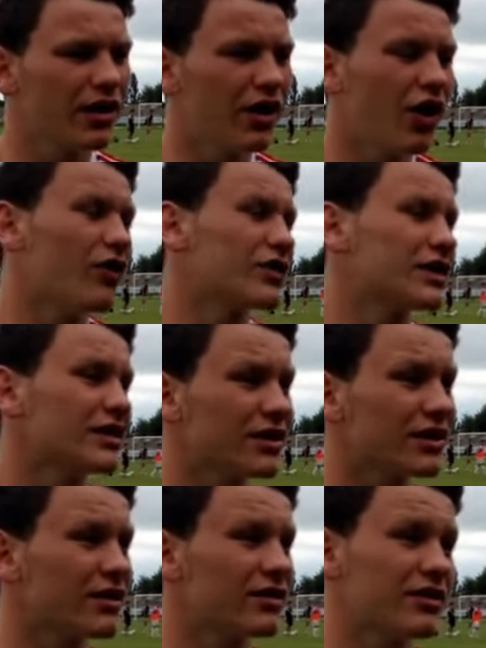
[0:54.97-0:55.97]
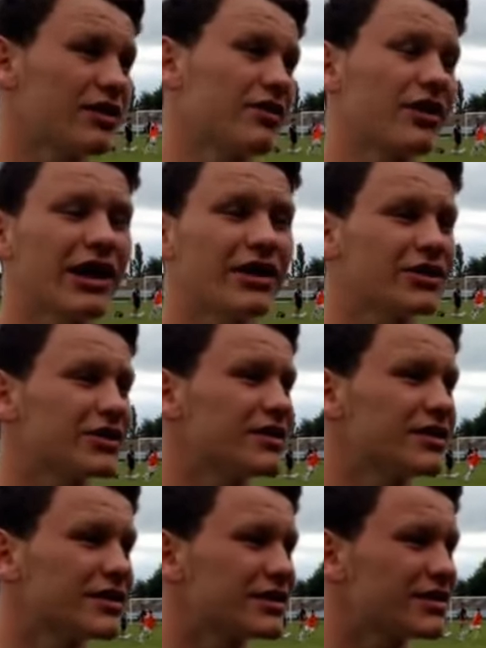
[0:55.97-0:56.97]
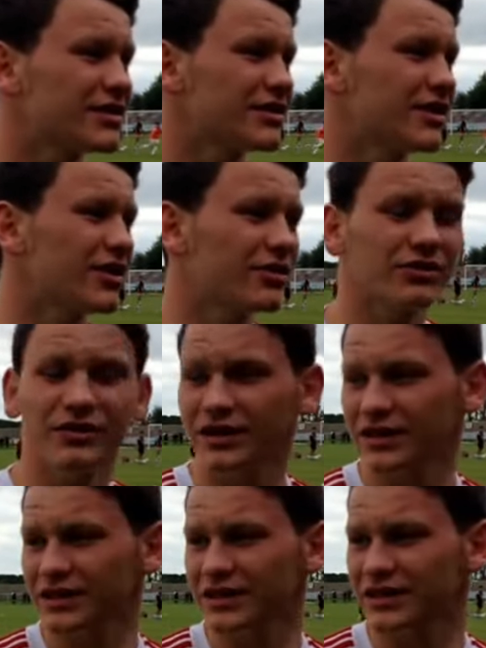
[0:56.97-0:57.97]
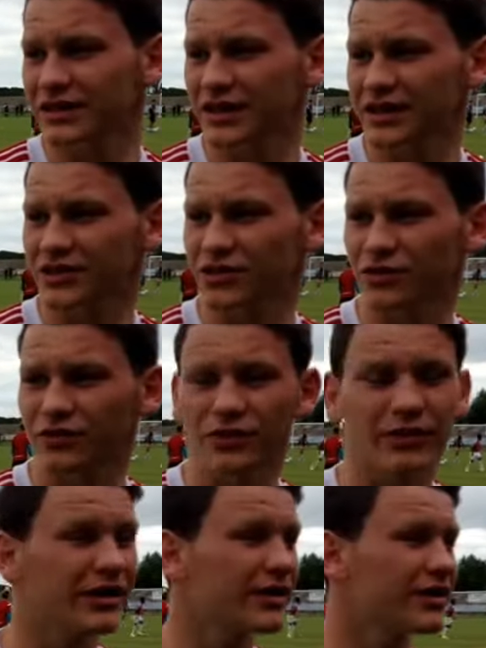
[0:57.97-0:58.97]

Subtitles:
Obviously, the location is, you know, it's good for me.